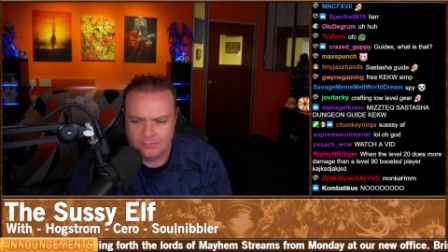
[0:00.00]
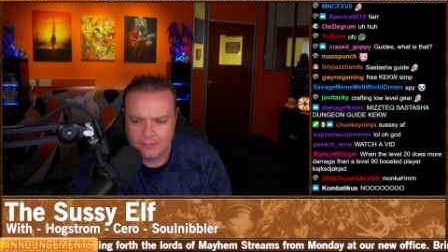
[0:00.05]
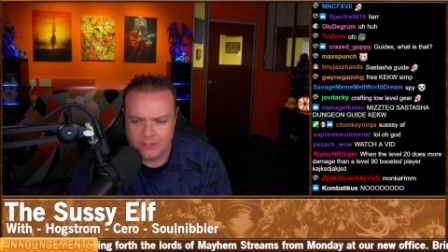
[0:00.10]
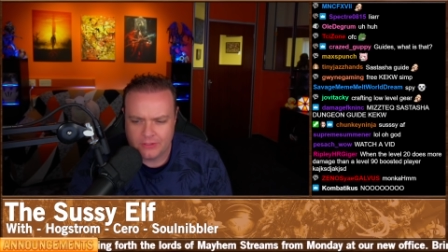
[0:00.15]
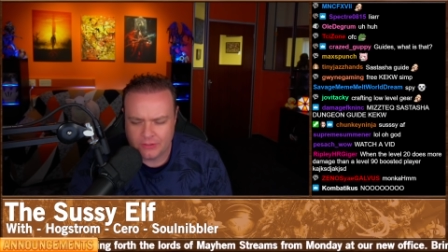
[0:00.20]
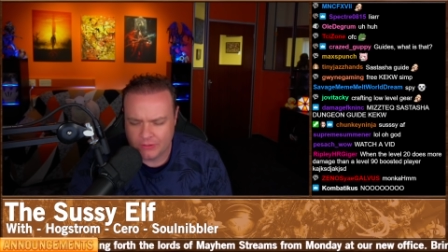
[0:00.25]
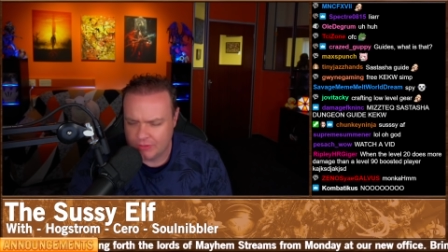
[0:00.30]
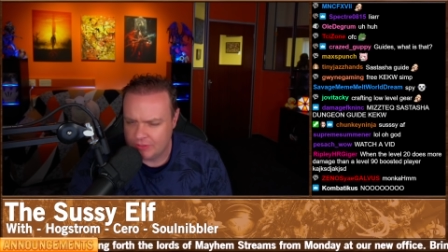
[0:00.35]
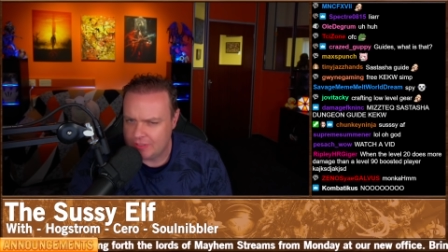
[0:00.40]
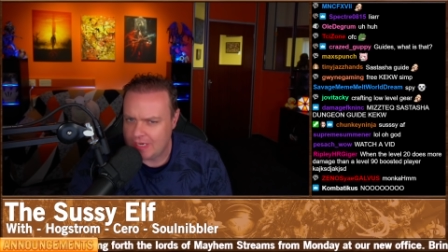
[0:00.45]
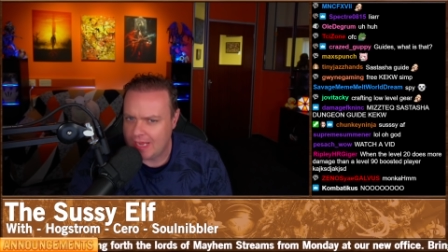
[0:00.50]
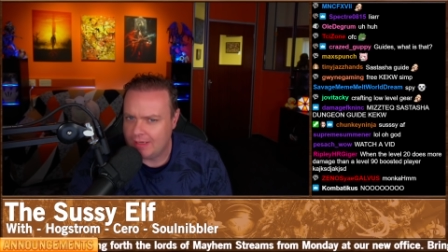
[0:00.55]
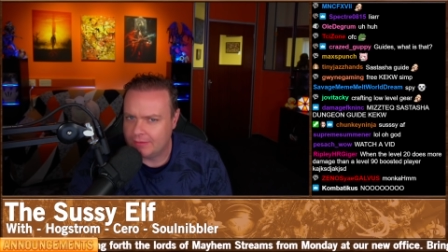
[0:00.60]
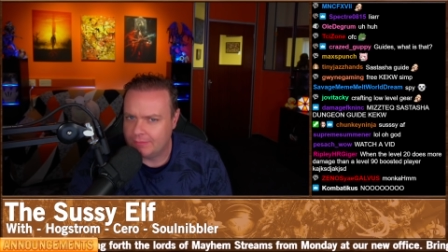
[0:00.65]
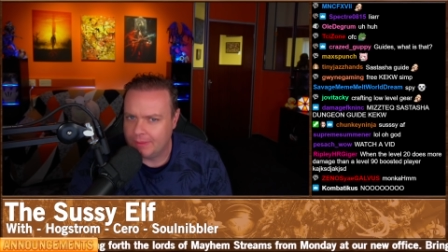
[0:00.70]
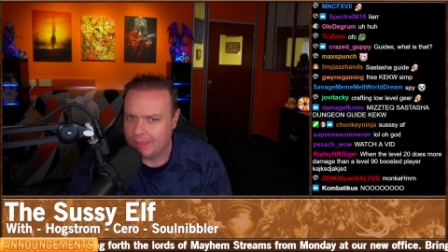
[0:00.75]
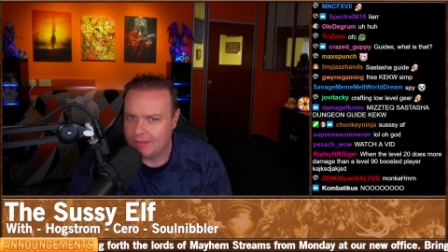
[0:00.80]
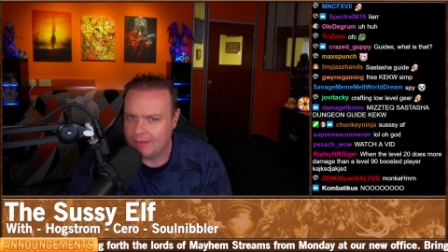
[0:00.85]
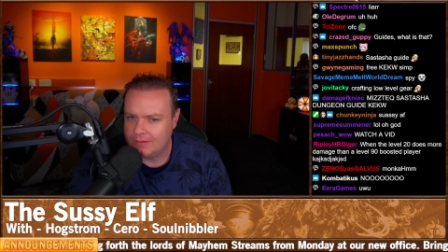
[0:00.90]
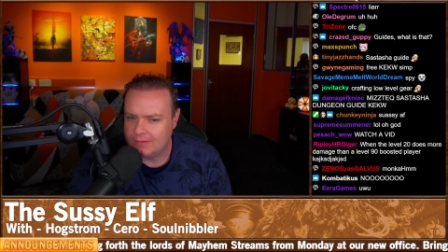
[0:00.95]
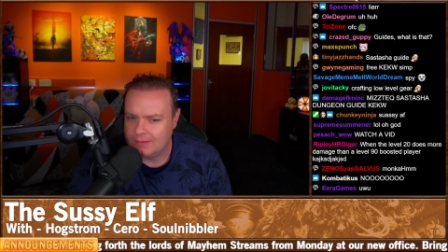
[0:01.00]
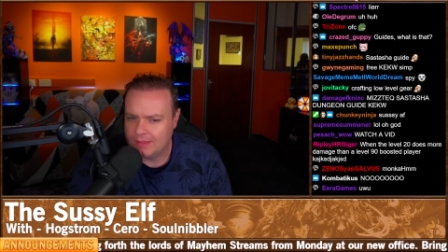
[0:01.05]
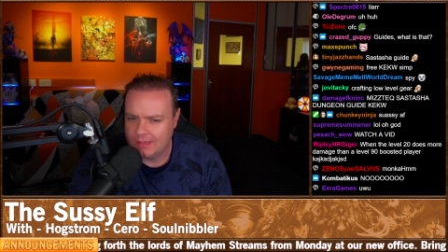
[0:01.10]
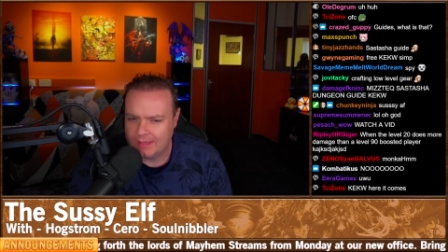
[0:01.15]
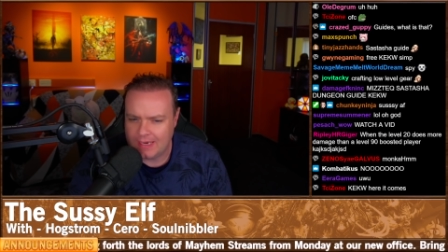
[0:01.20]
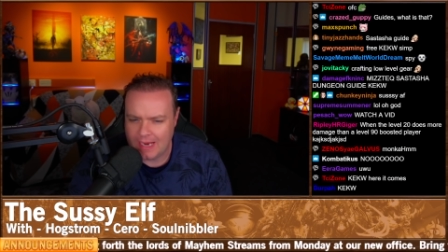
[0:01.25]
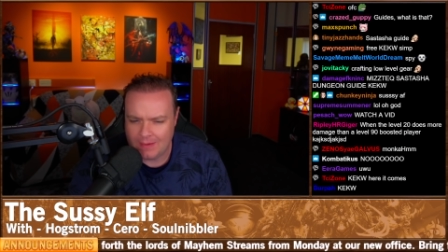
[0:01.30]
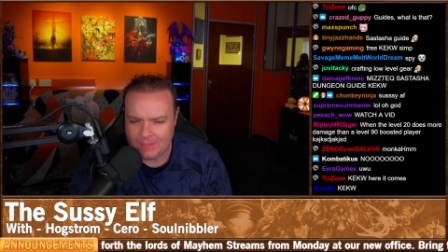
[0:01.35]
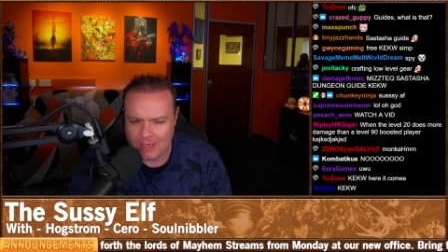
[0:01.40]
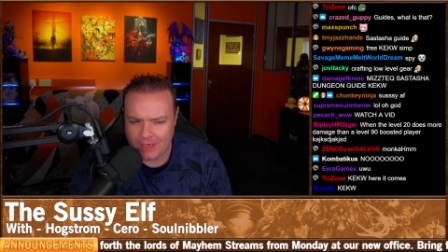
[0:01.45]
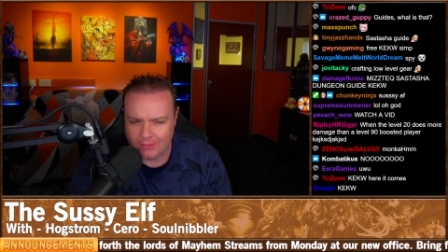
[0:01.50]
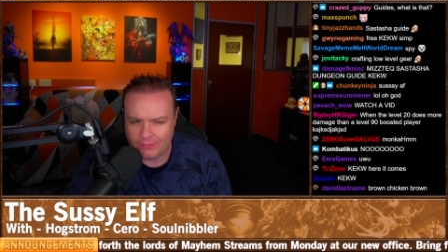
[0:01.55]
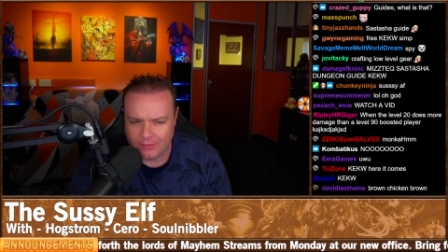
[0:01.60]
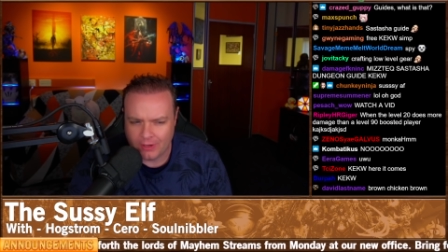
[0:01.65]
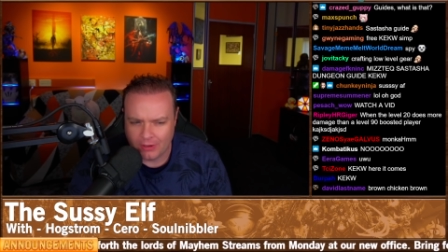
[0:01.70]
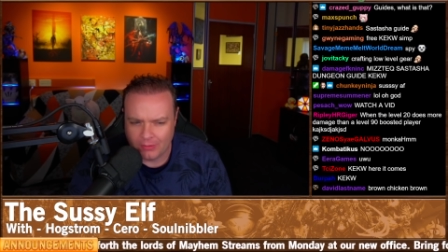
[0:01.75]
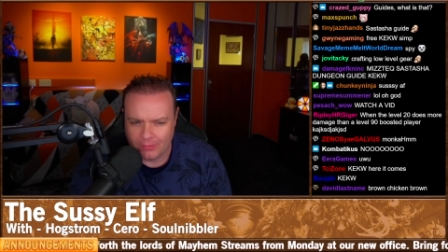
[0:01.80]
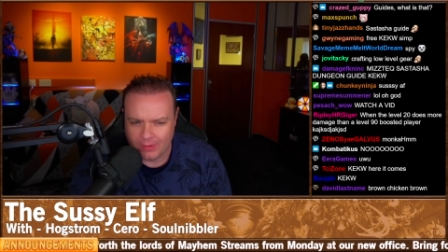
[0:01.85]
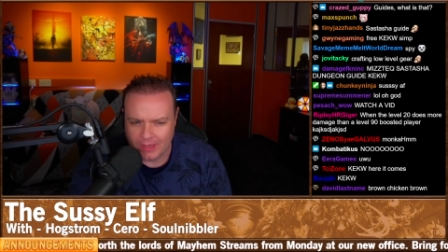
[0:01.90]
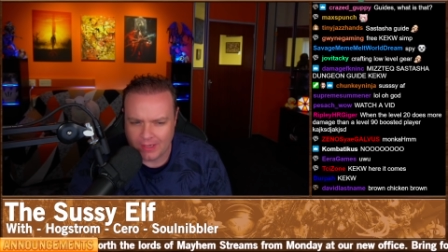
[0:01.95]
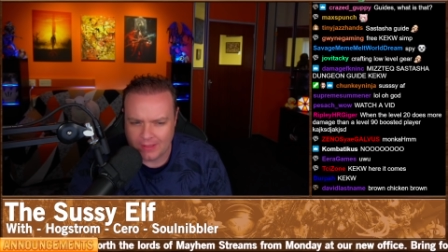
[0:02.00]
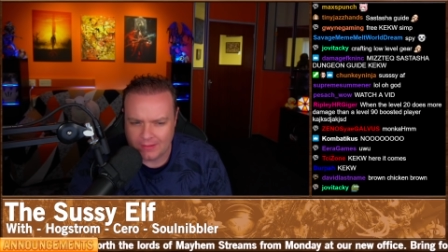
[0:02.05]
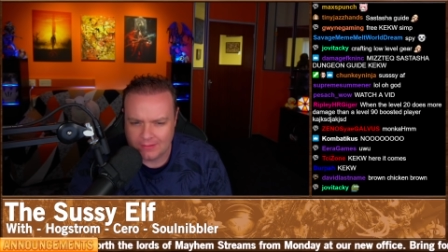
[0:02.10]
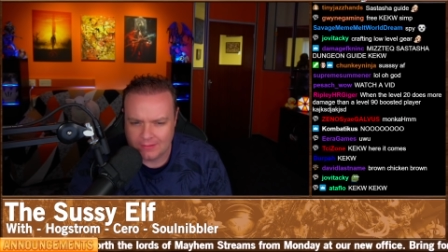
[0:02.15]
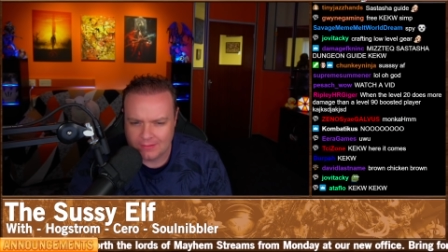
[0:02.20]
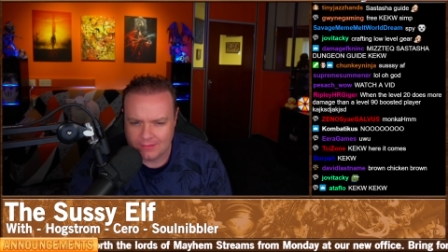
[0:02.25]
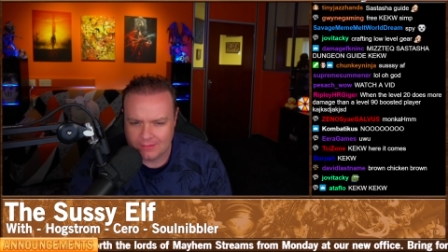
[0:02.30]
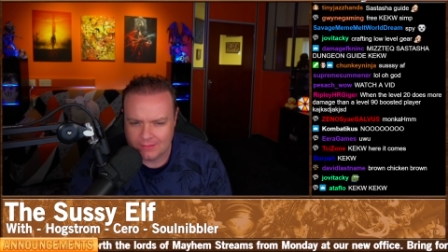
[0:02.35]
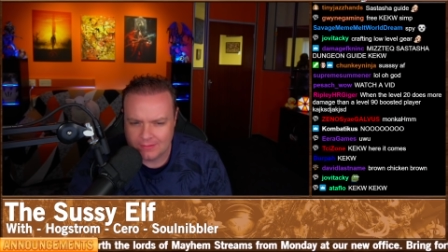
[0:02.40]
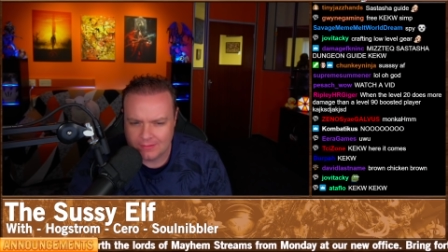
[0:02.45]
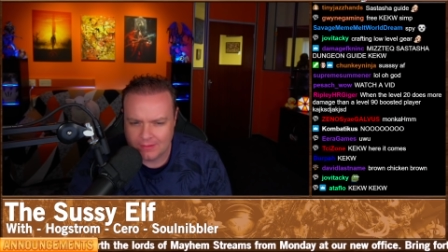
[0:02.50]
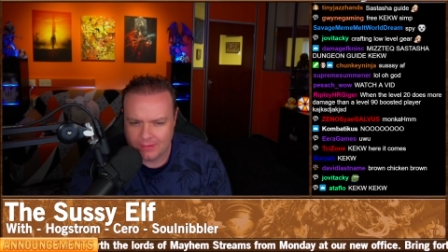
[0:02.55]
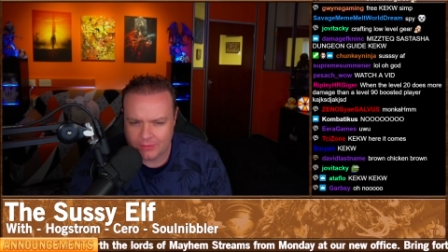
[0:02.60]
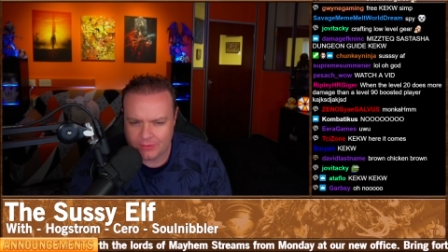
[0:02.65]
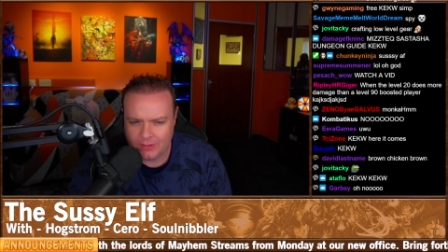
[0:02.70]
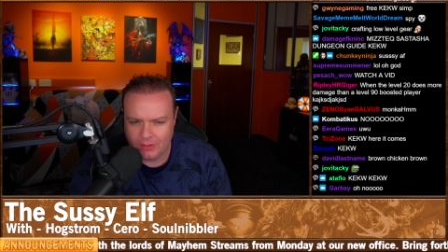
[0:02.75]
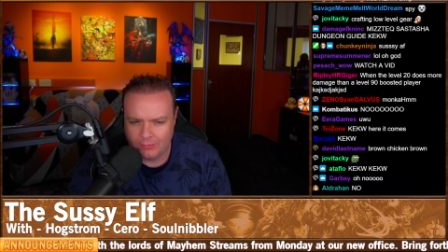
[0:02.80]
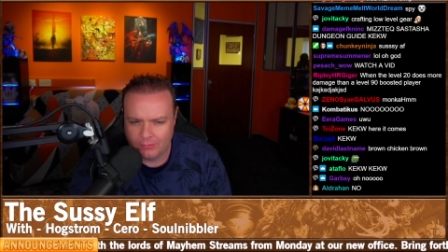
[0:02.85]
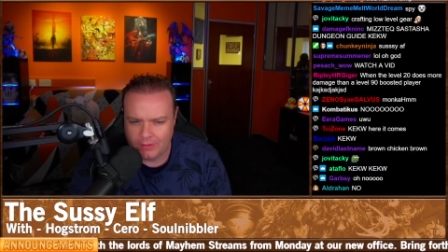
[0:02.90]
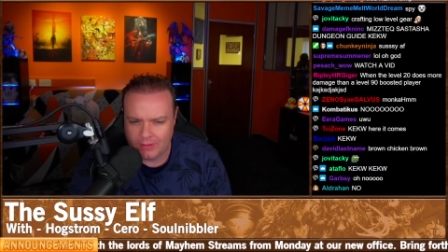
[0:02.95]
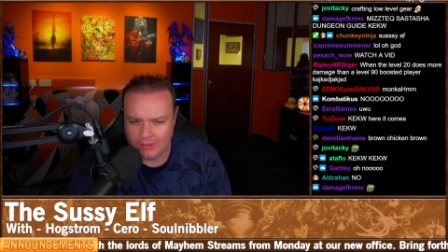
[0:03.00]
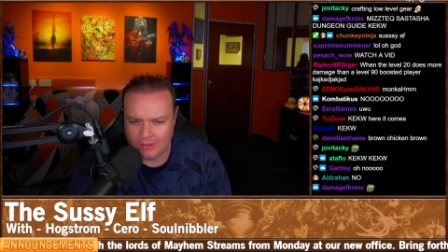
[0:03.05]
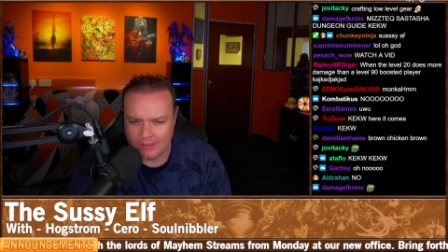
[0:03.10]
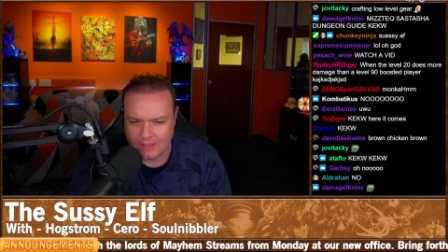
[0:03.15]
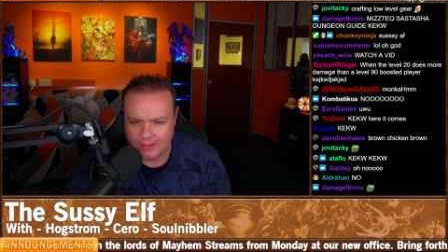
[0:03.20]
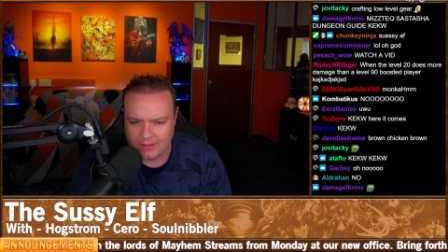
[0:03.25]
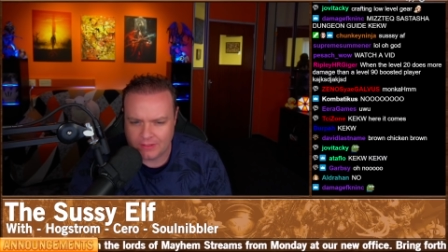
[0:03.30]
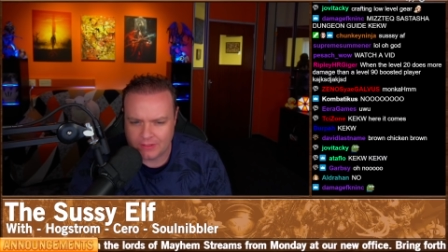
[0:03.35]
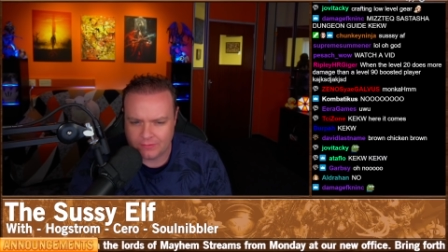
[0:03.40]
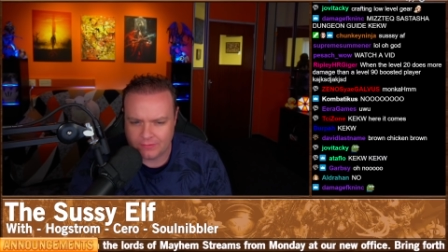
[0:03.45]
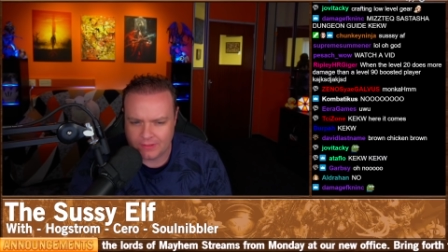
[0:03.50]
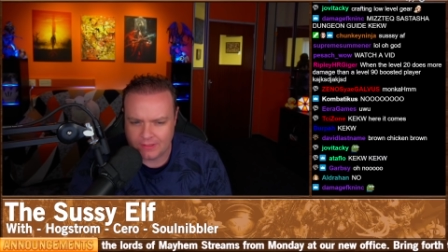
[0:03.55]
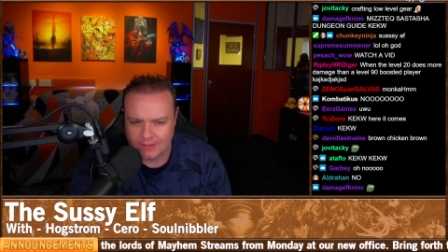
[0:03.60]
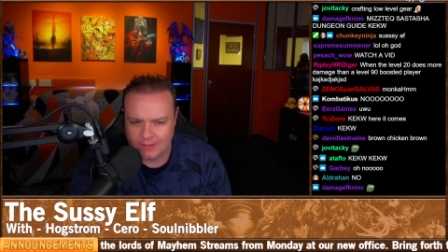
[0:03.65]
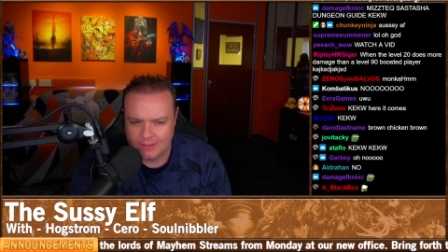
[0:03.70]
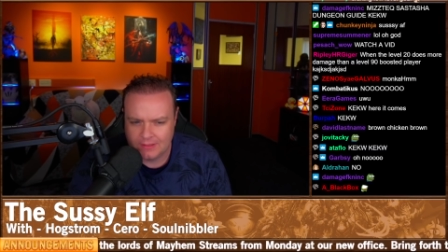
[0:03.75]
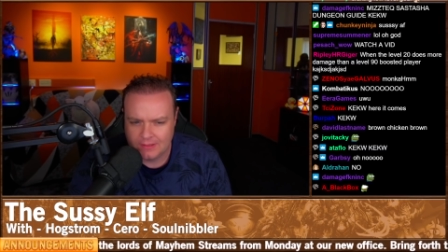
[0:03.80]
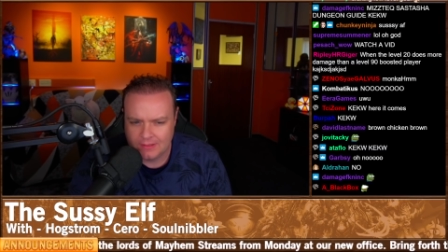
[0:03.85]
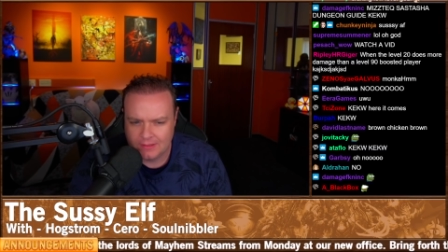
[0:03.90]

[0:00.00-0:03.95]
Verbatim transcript: This unsettled me. It came out of nowhere. There was no real hint of it.